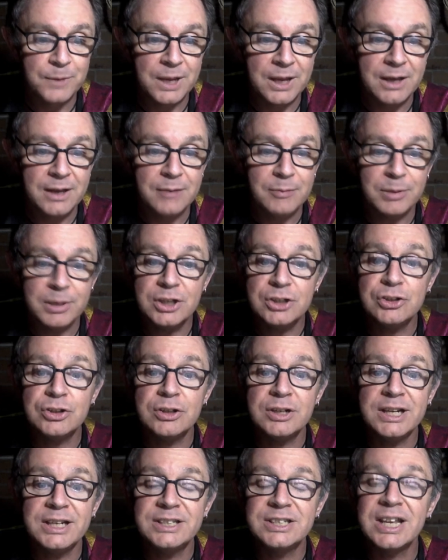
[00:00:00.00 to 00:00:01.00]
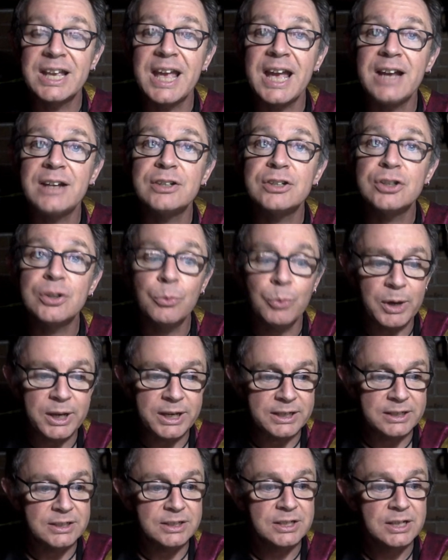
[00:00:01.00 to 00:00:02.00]
because you need to catch the
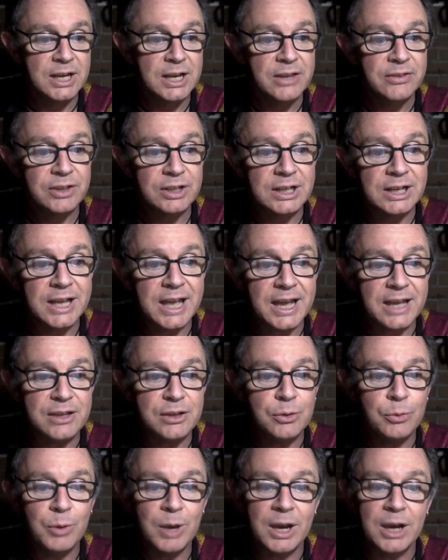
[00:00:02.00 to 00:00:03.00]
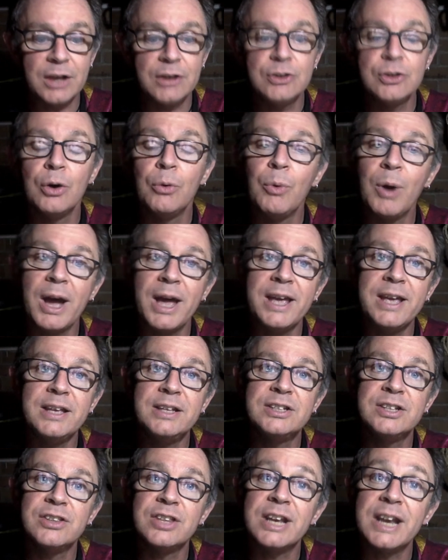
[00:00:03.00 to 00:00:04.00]
wind that'll get you well on your way
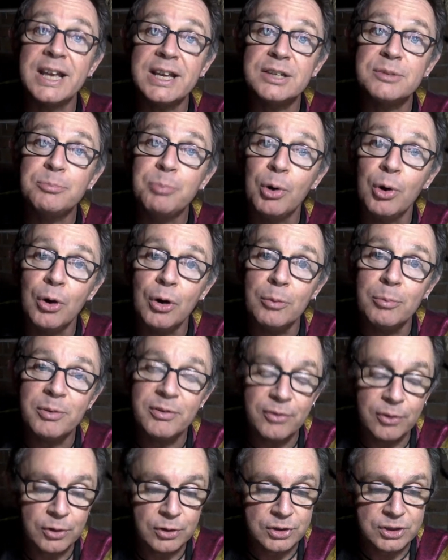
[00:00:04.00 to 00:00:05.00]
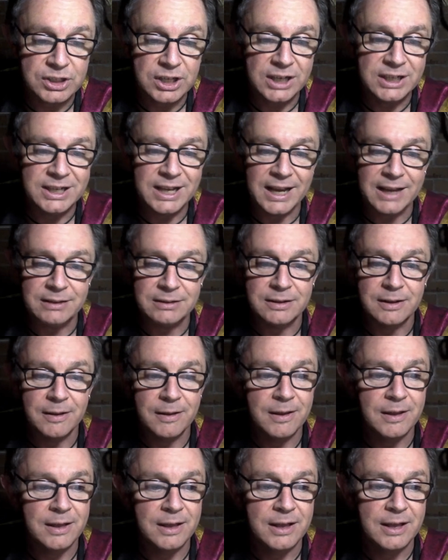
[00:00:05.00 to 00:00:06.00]
to the next port before sundown.
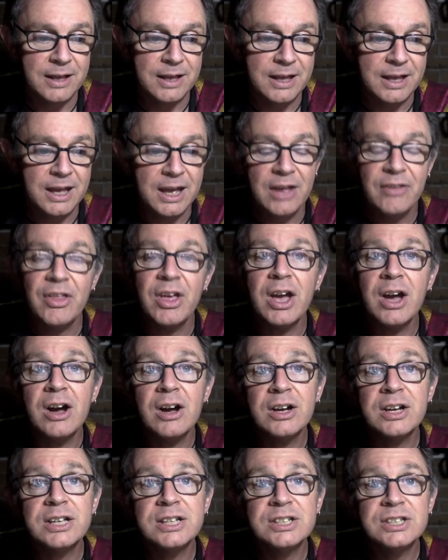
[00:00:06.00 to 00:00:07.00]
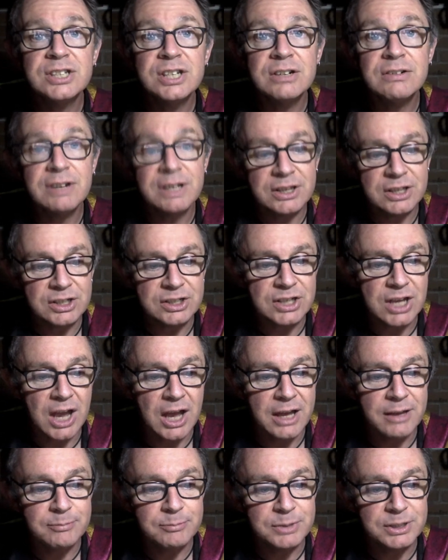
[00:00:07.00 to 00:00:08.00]
They aren't considering the
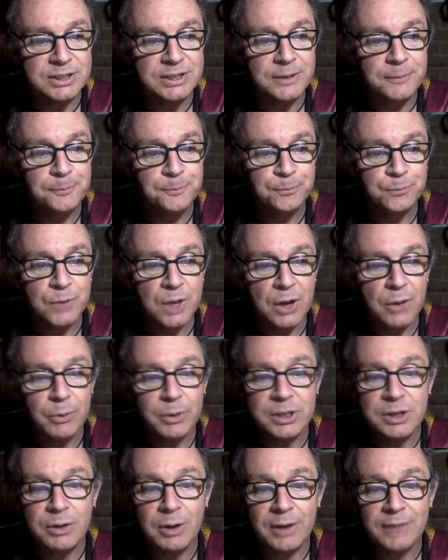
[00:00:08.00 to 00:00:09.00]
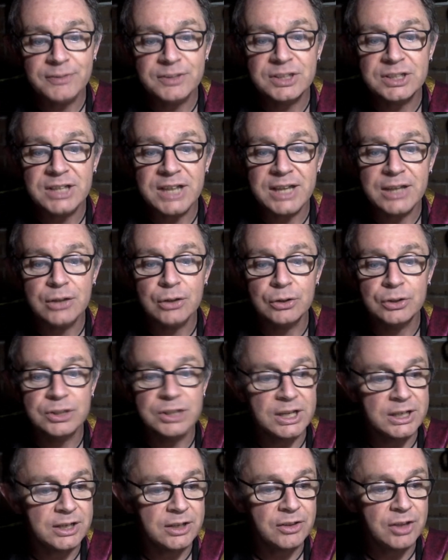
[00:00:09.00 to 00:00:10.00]
times when you have to take your
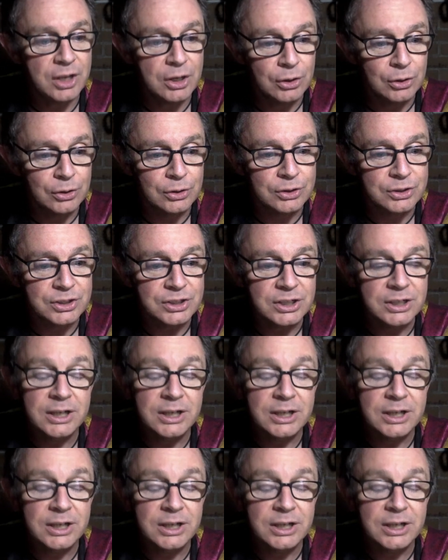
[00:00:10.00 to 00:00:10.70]
turn at the oars,